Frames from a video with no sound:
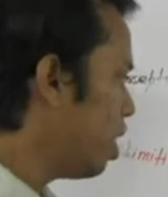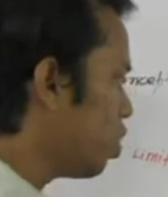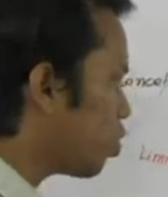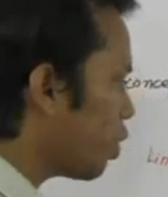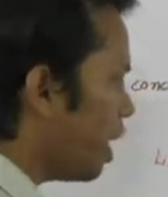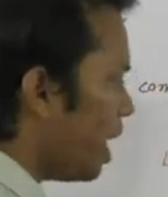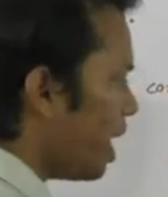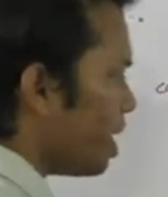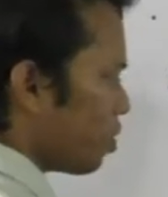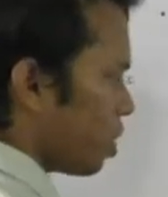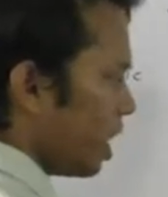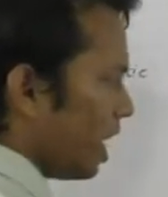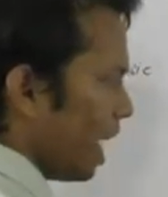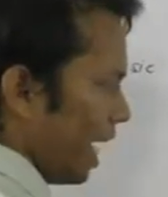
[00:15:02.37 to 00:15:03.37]
So here is
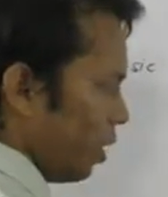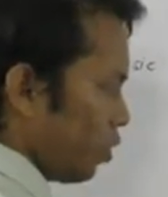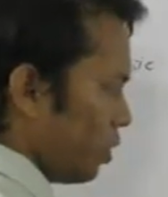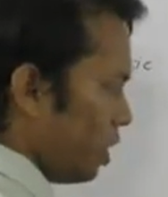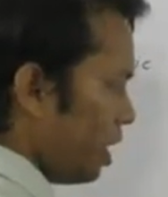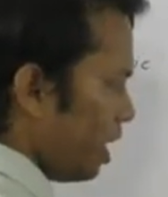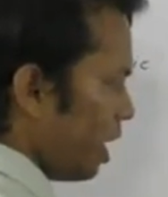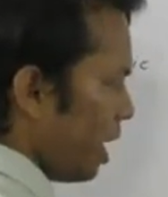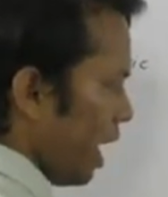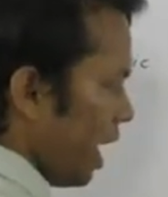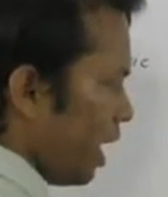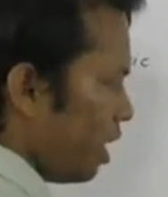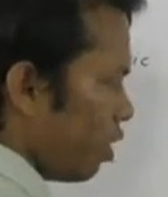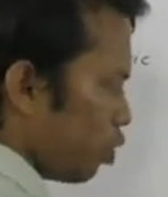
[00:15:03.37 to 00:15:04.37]
three hydrogen.
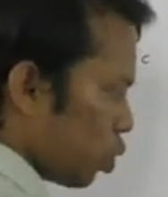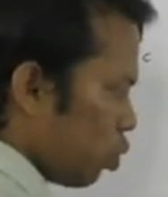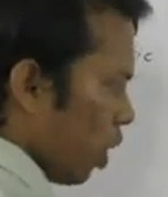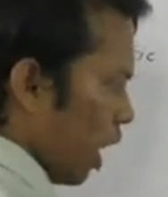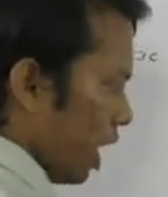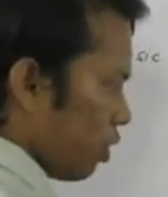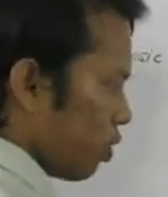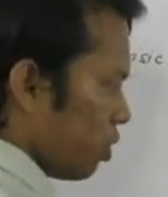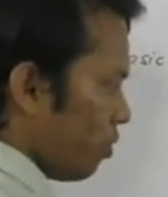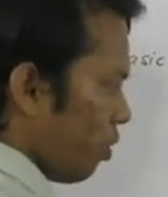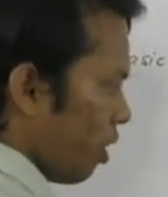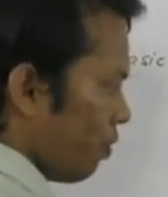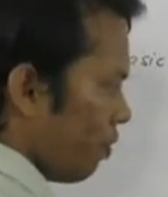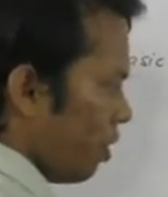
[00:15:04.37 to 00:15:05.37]
Here is two hydrogen.
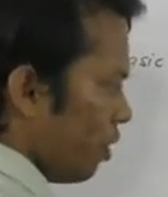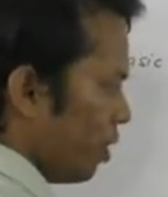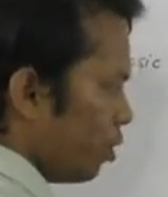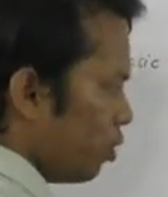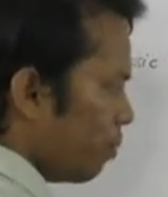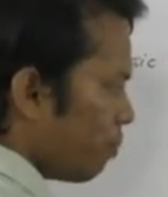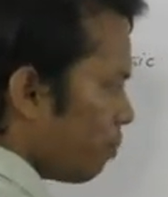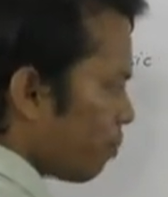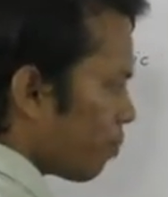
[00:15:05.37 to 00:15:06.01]
What we will do?